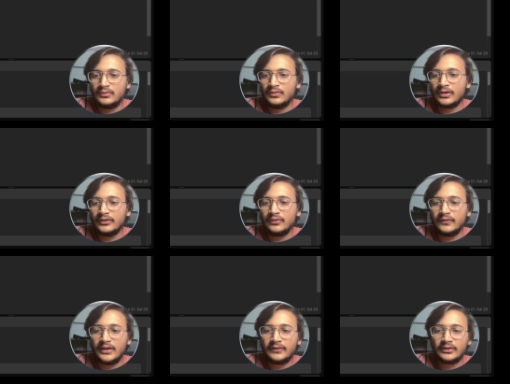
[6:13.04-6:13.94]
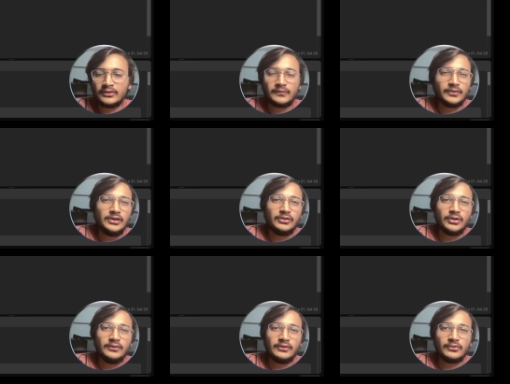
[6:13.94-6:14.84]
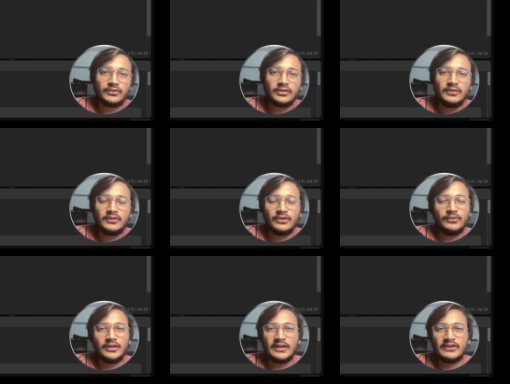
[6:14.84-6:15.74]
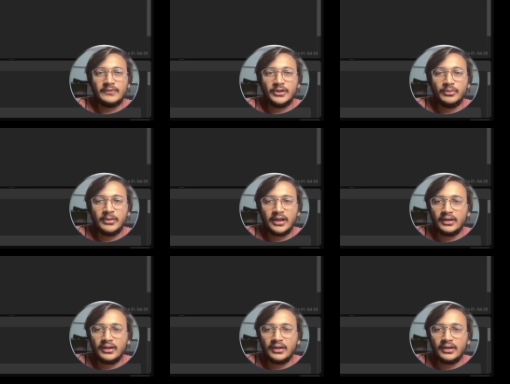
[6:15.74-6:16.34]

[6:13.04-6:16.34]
Okay, so we have successfully solved this question. See you in the next video. Bye.